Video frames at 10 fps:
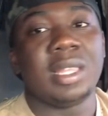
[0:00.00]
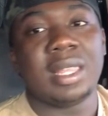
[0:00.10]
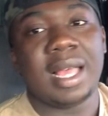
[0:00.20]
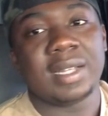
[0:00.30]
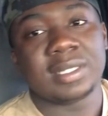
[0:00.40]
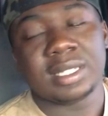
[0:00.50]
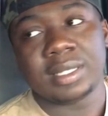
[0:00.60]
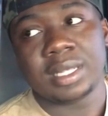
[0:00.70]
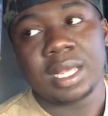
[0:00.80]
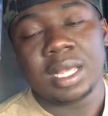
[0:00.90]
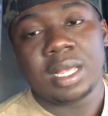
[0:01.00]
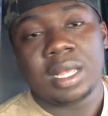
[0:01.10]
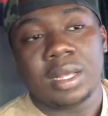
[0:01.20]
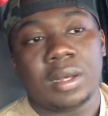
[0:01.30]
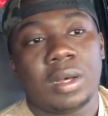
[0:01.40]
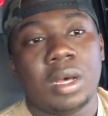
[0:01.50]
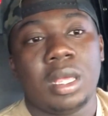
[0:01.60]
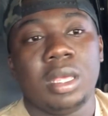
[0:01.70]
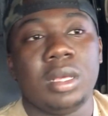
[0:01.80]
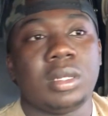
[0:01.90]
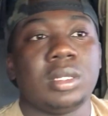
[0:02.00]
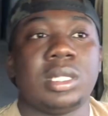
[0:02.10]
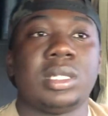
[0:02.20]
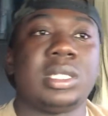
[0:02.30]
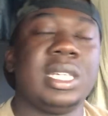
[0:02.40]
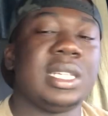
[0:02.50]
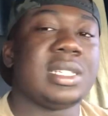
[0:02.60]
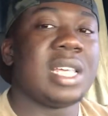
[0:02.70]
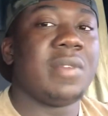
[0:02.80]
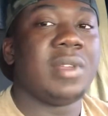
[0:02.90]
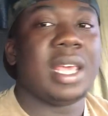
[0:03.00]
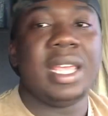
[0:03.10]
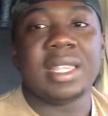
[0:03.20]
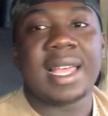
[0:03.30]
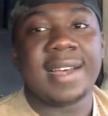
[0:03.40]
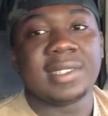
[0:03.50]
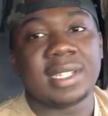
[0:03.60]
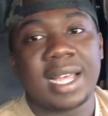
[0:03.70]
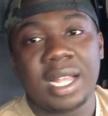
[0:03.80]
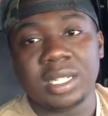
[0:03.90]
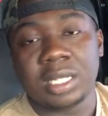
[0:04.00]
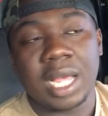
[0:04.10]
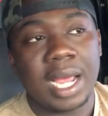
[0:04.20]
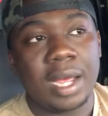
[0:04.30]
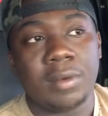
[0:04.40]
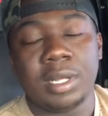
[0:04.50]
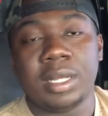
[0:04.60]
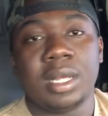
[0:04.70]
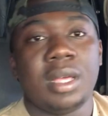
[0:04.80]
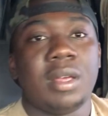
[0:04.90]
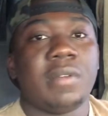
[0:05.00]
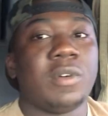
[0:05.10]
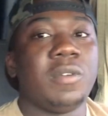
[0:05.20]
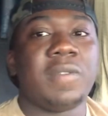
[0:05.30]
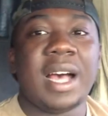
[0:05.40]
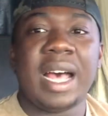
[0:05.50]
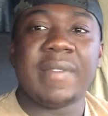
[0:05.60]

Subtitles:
$50,000 a year, $6,000, $7,000, $8,000 down, and $4,000,